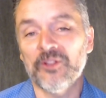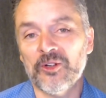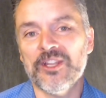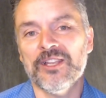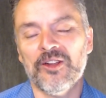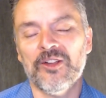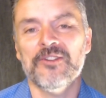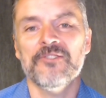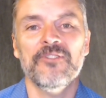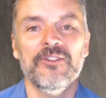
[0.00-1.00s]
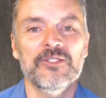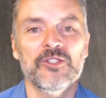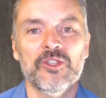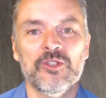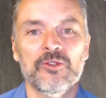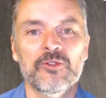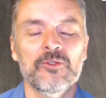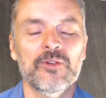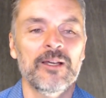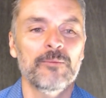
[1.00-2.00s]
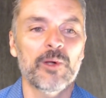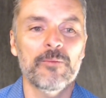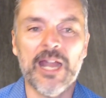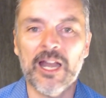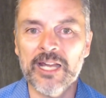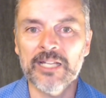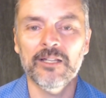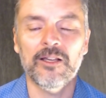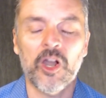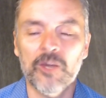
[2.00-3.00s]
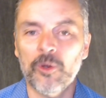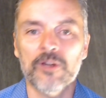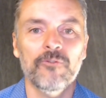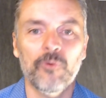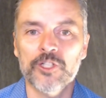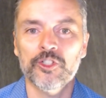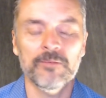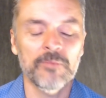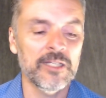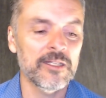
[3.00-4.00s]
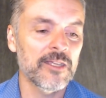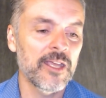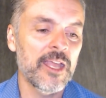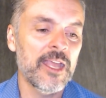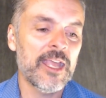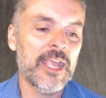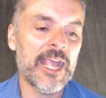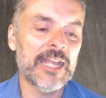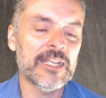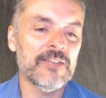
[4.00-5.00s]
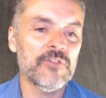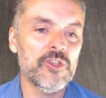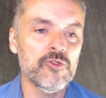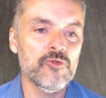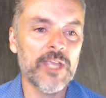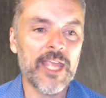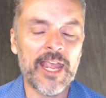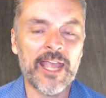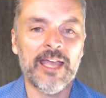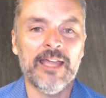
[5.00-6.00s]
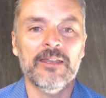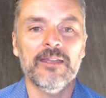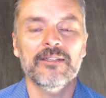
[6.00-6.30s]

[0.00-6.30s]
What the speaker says: learning curve to preparing artwork for shipment. And if you can